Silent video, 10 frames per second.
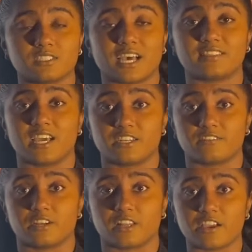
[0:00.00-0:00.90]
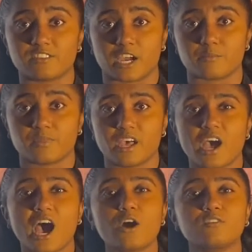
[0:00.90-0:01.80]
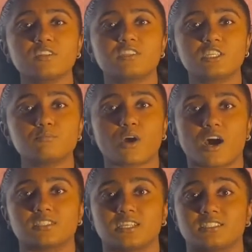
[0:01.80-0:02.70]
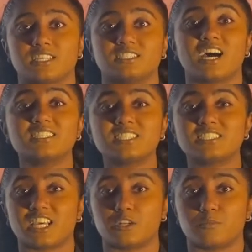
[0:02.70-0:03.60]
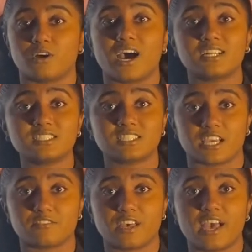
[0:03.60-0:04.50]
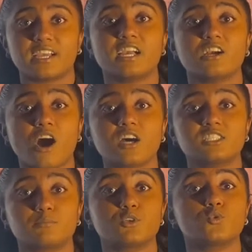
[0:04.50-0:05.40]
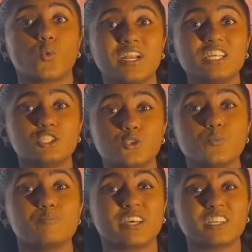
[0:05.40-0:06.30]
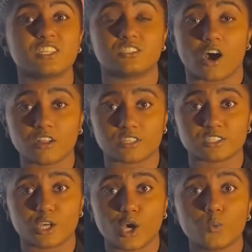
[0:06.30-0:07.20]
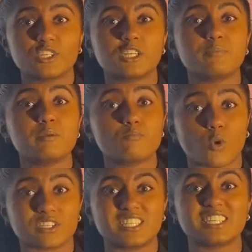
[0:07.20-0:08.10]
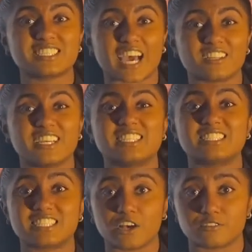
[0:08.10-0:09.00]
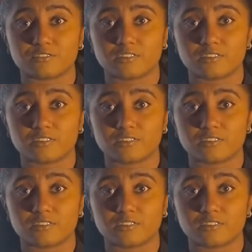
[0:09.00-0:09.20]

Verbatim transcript: at the end of their lifetime. However, this process is unsustainable, unsafe, and can cost up to $22 million, which can be more than the satellite itself.